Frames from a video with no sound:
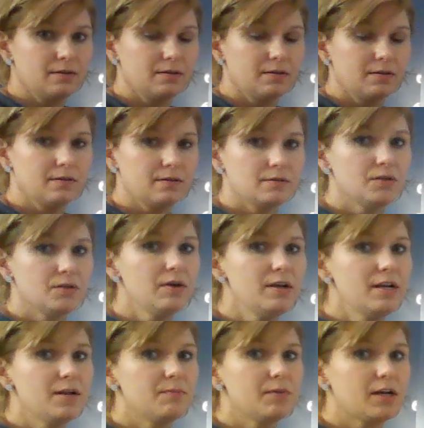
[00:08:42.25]
So what number
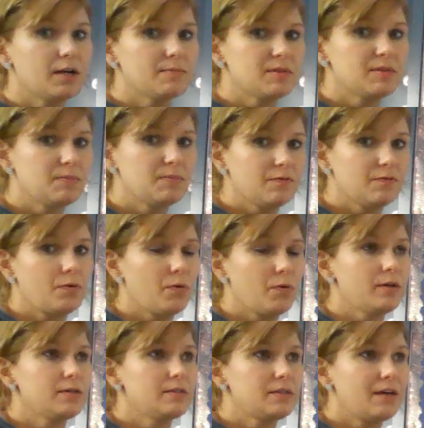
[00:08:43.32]
comes before
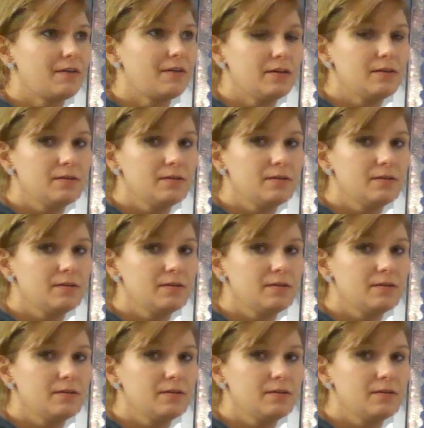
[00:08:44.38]
7?